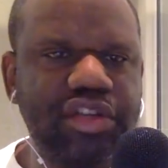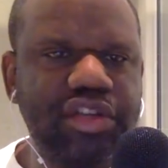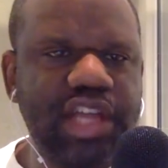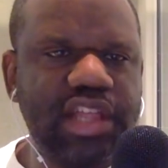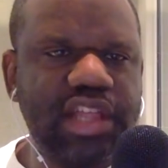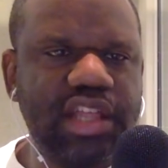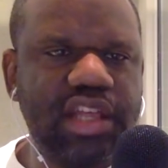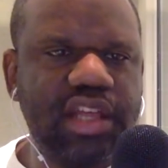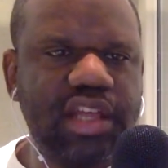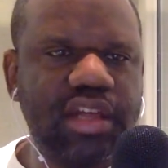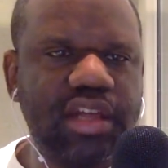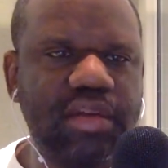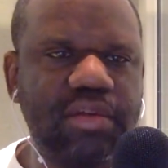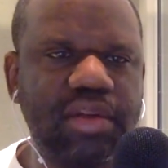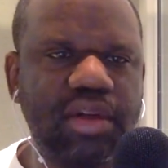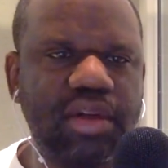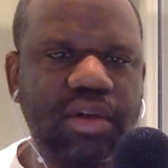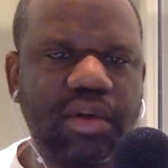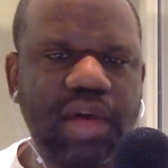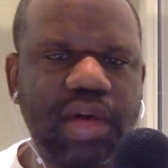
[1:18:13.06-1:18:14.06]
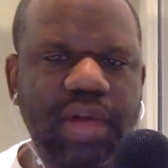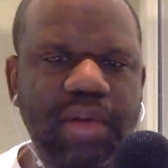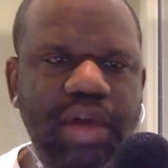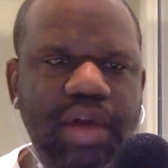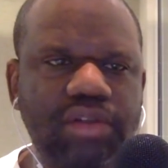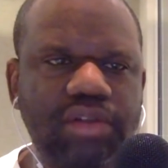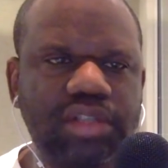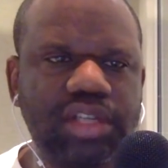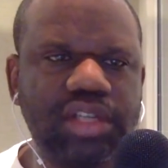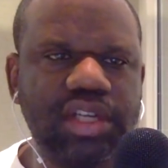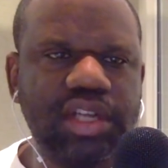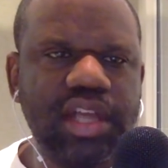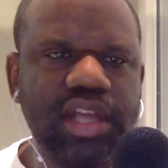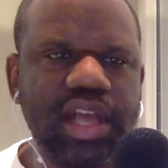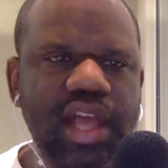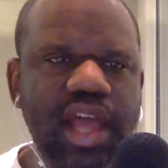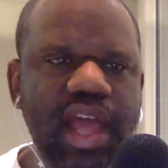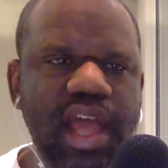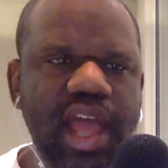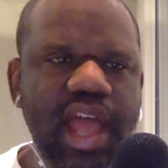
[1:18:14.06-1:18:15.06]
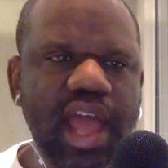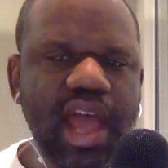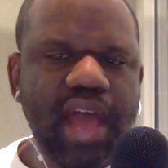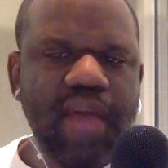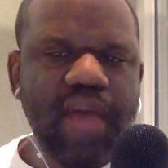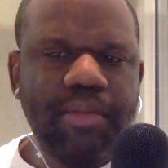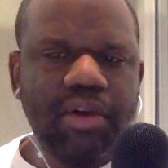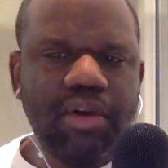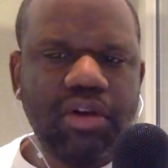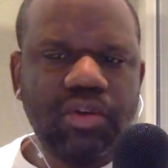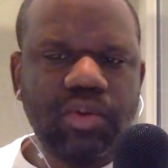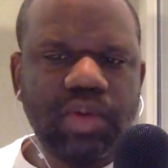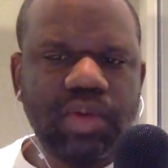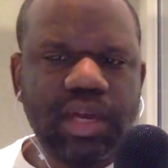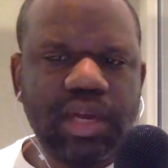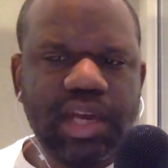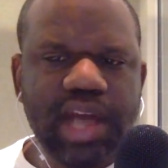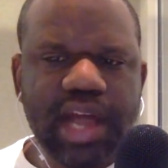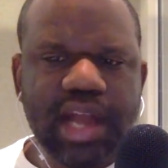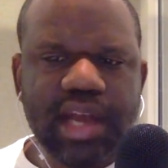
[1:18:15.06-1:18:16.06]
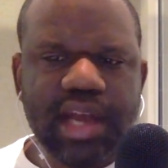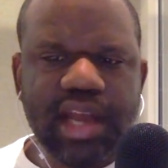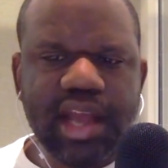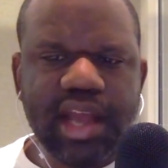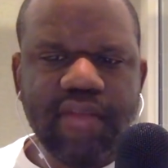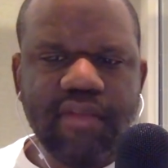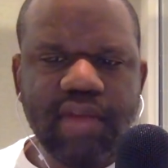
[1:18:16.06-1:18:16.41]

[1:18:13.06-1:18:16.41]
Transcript: hit the, you know, coaching@mode1.net,